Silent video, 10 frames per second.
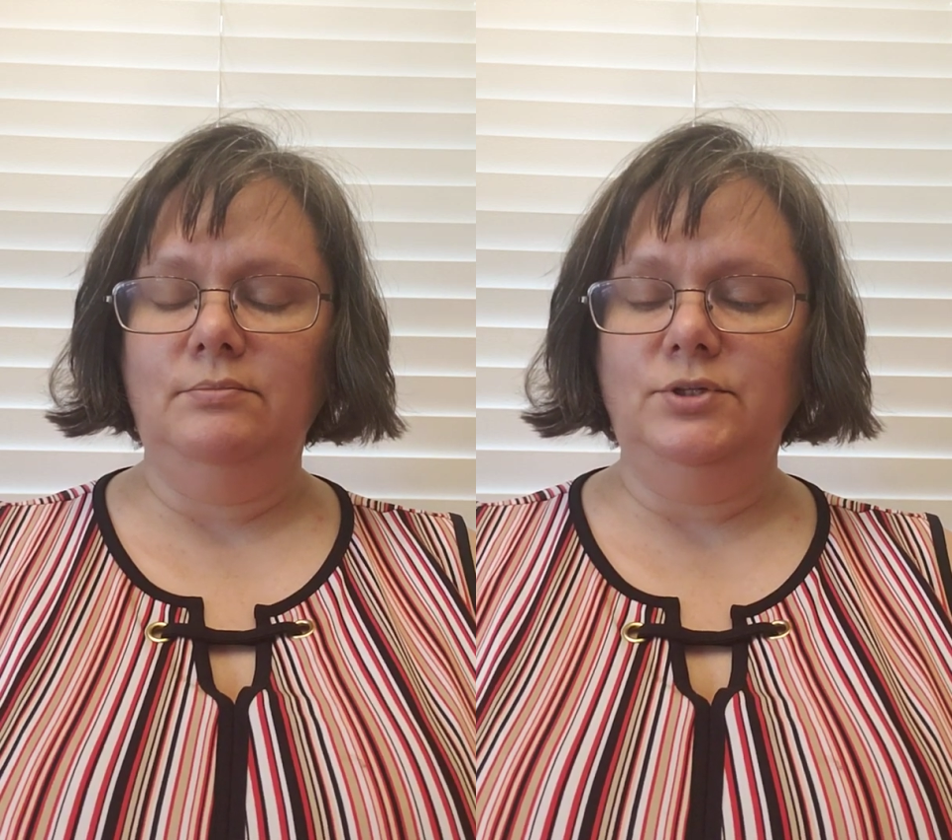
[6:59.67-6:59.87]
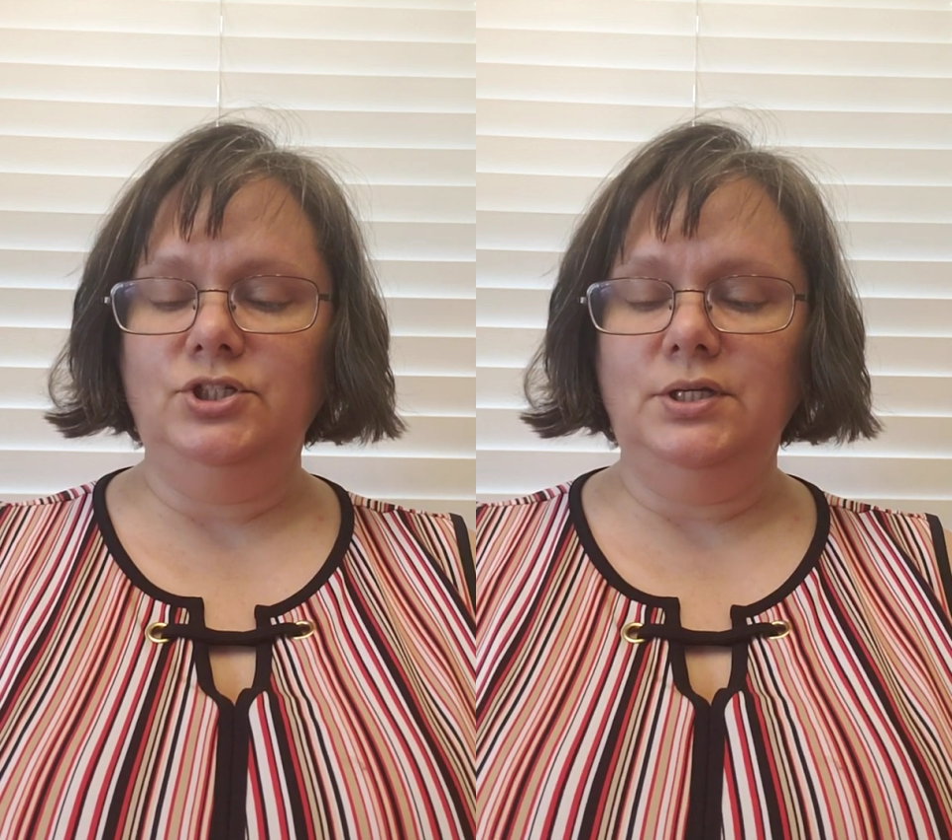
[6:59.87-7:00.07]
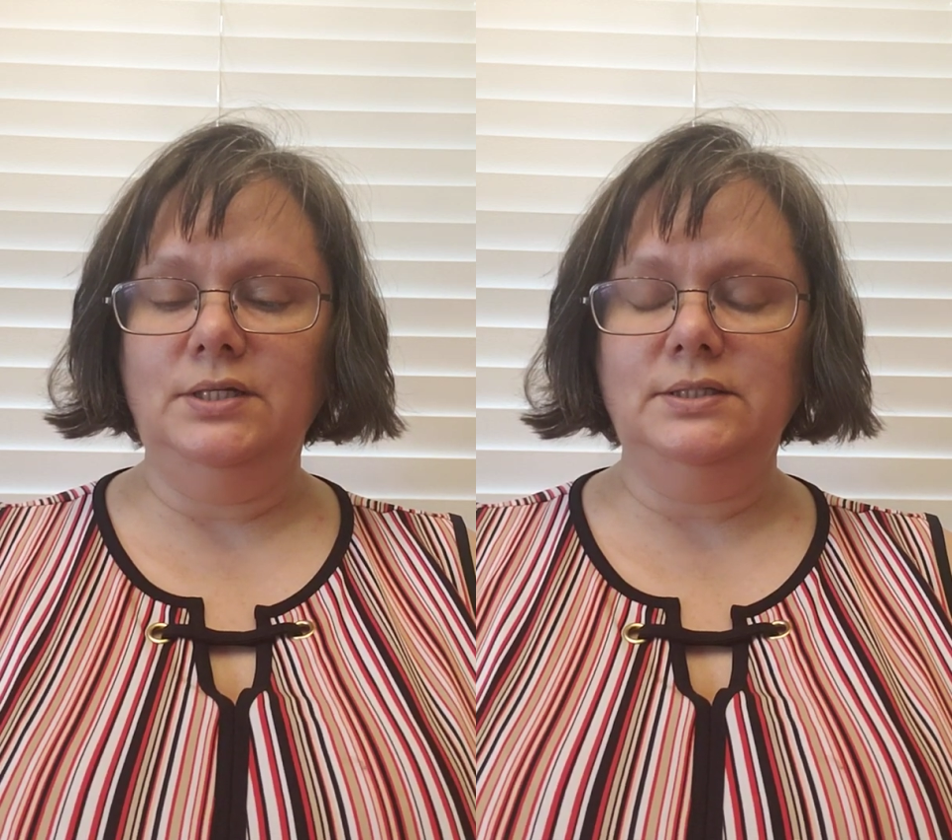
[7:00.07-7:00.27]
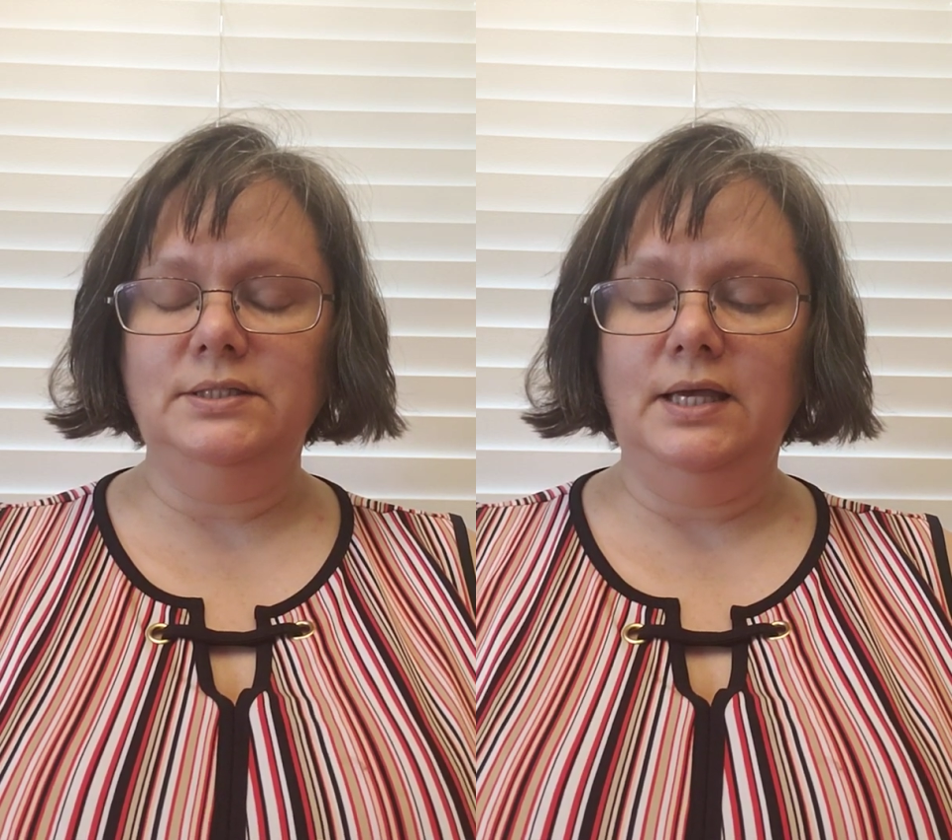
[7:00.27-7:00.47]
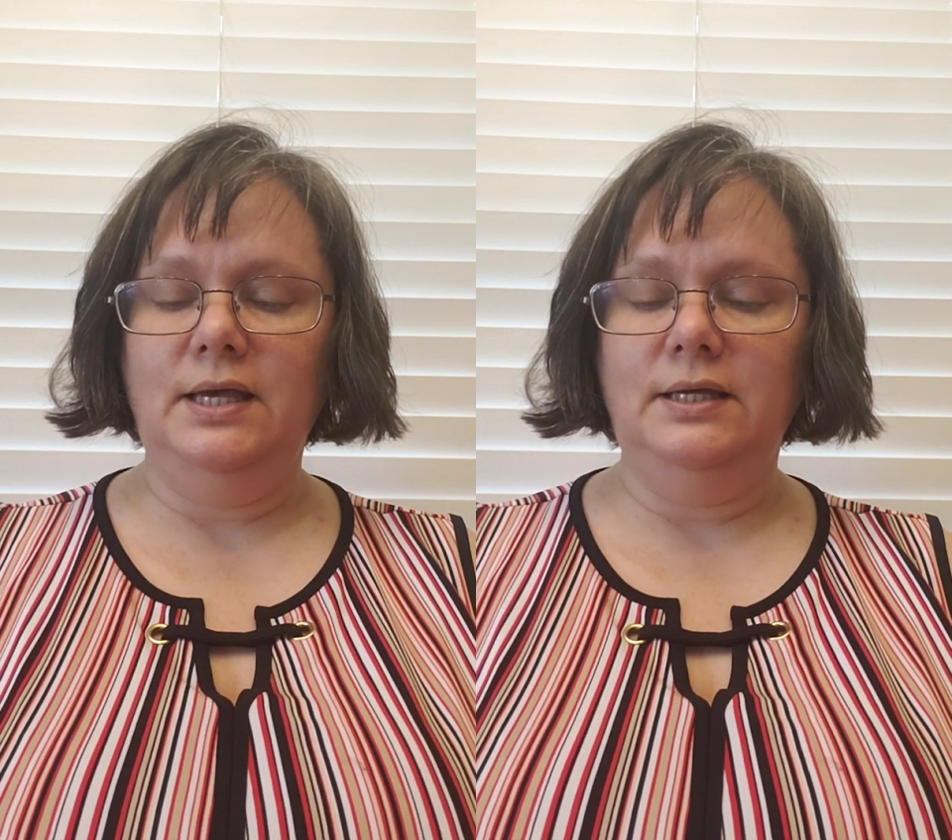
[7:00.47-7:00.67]
But she didn't
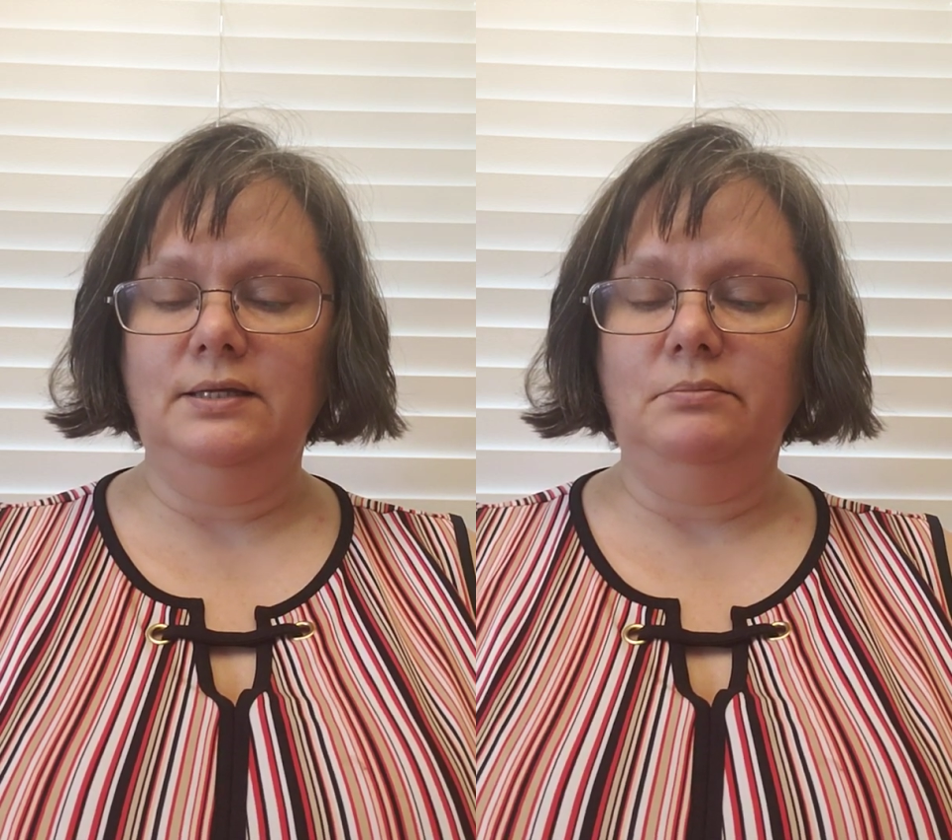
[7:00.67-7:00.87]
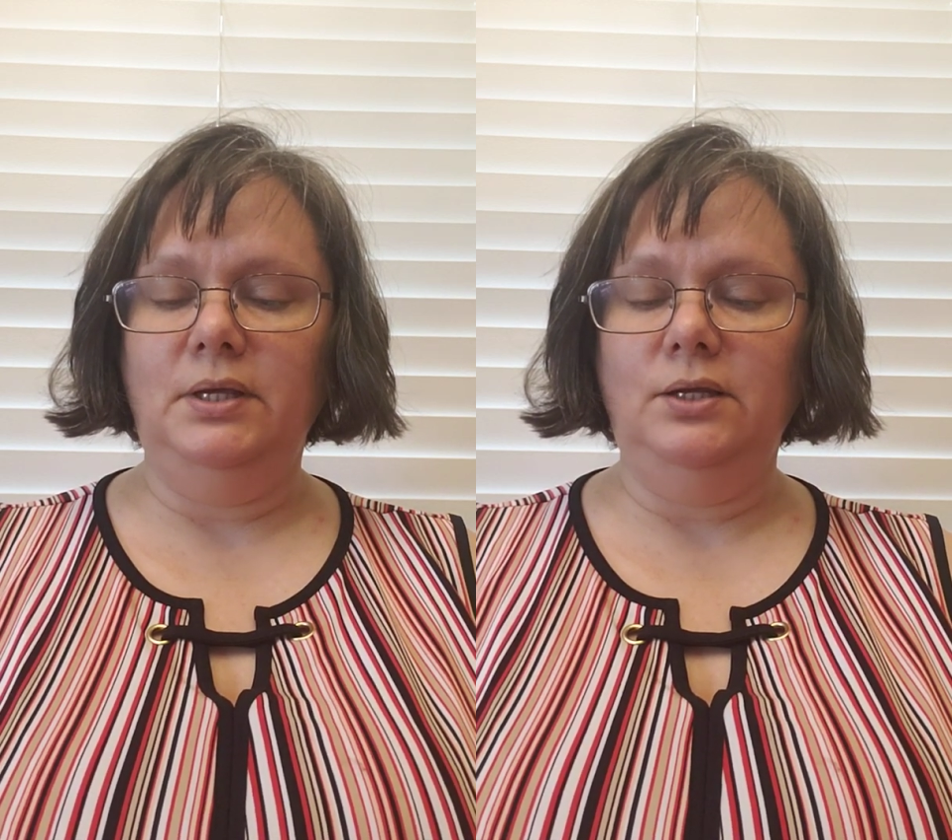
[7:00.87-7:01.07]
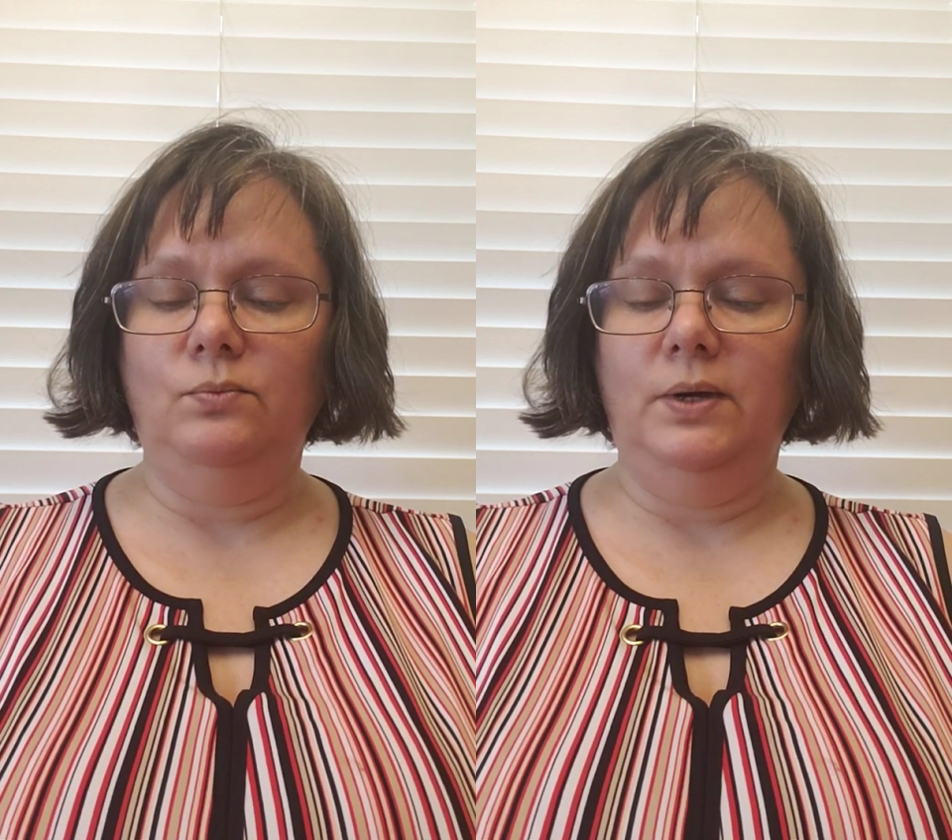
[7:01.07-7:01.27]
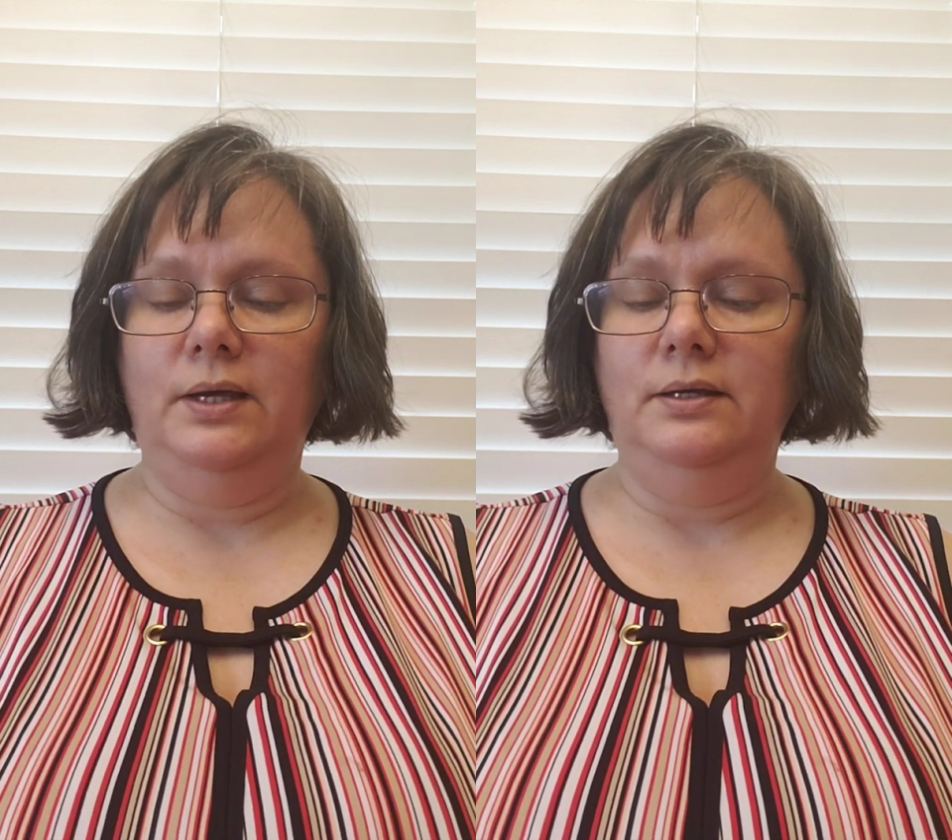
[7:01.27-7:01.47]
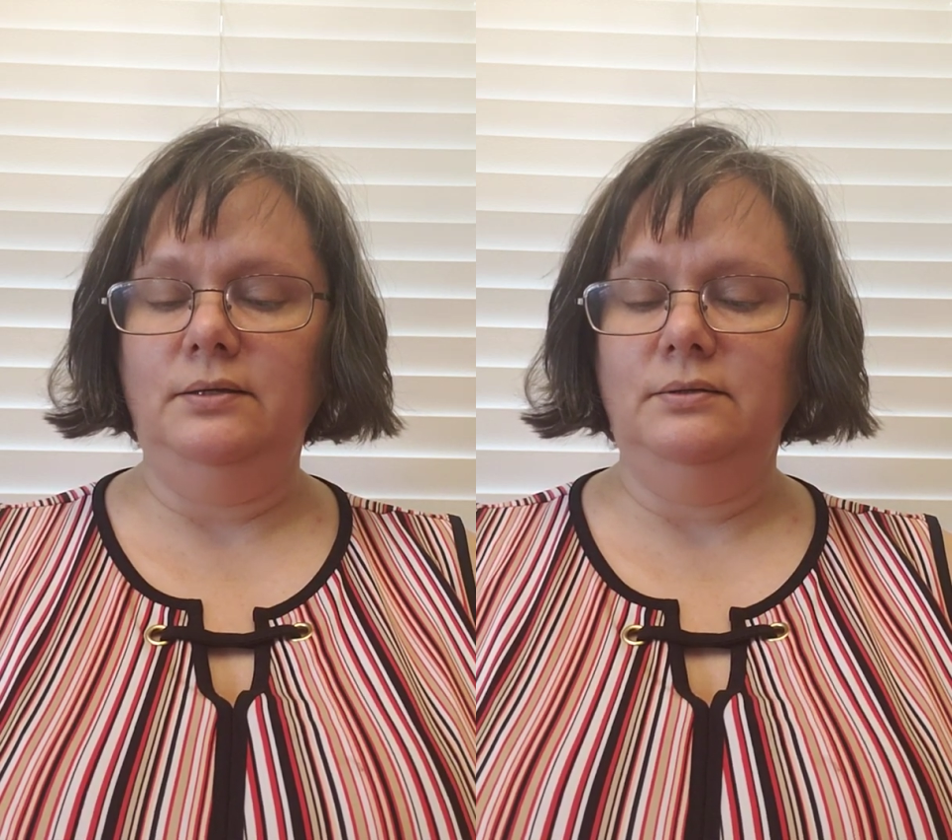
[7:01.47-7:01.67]
say it in a mean
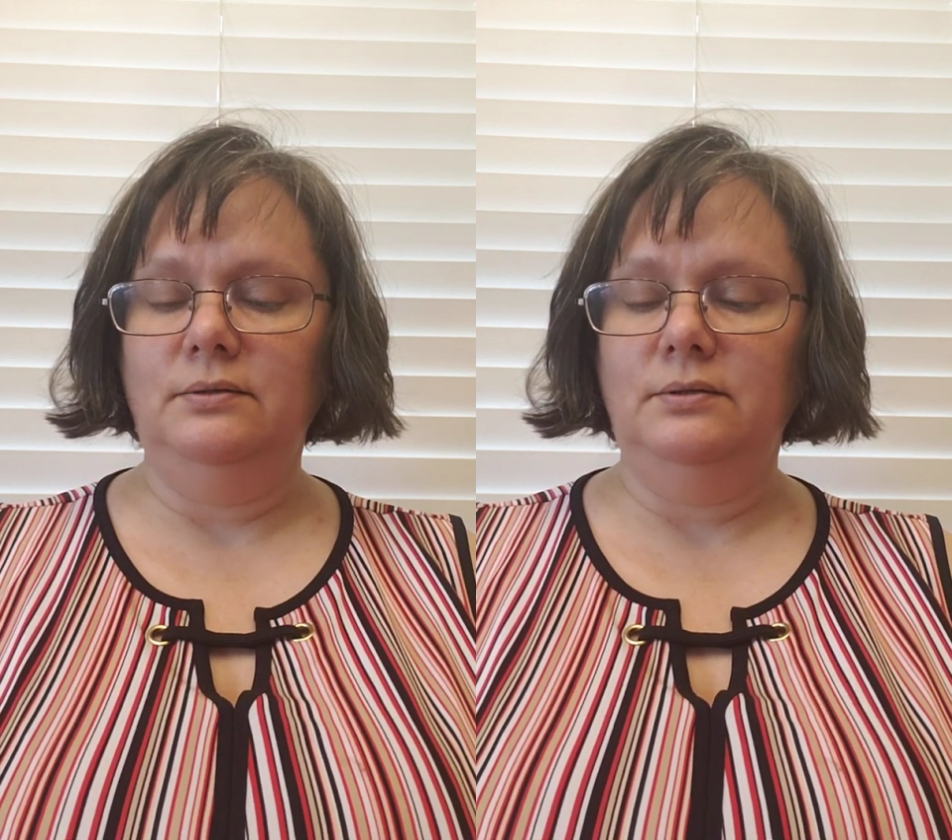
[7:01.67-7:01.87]
way.